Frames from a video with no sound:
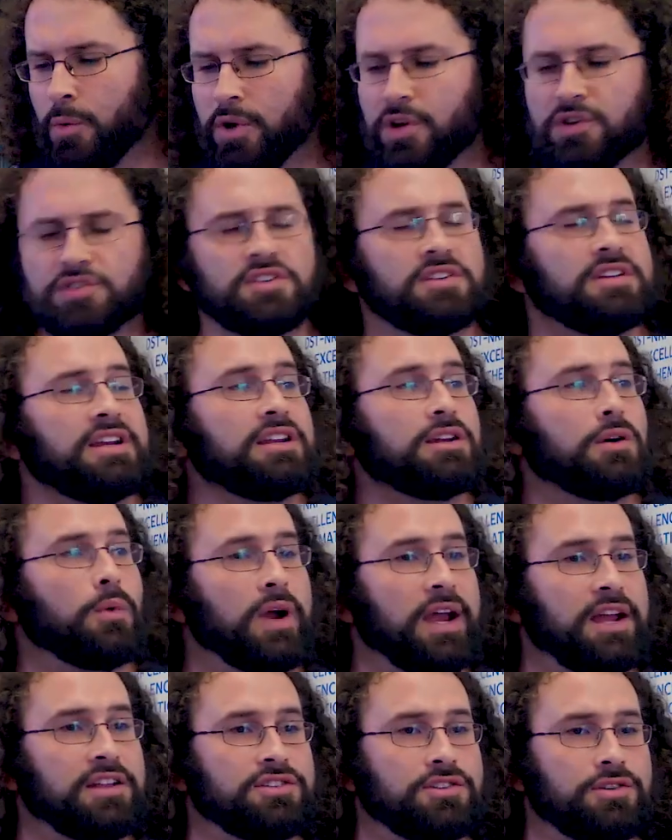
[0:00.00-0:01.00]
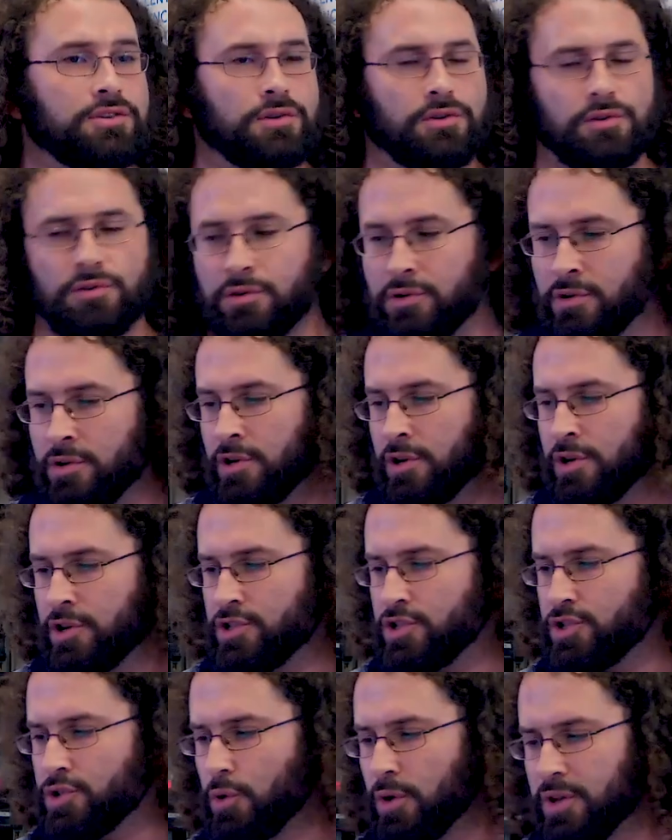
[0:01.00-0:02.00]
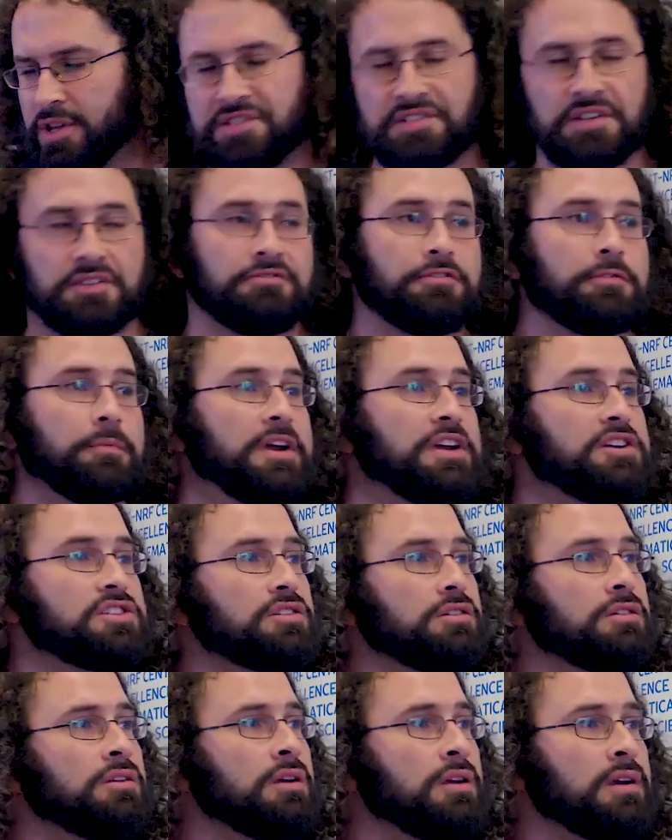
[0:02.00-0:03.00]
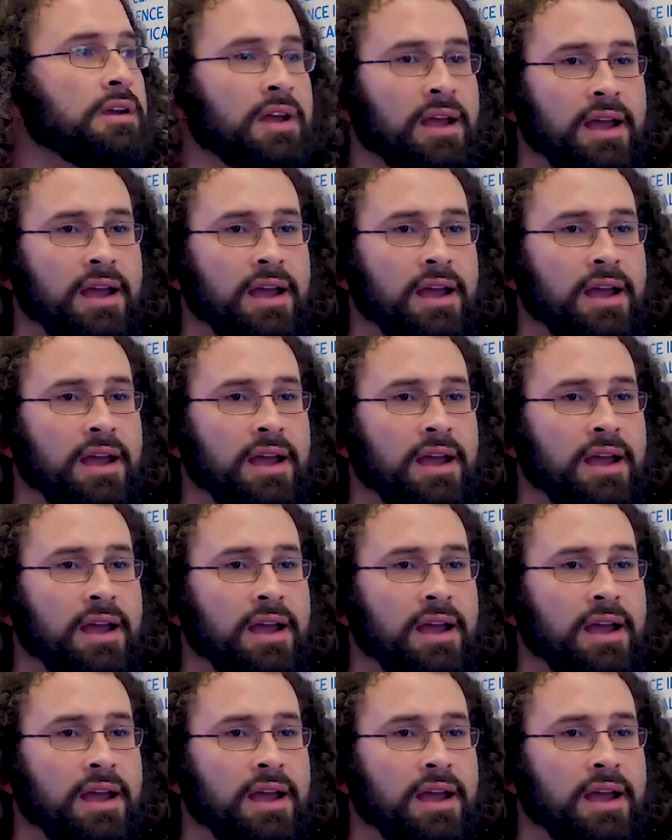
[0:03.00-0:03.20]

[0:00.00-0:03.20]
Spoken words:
we also need a way to store this information.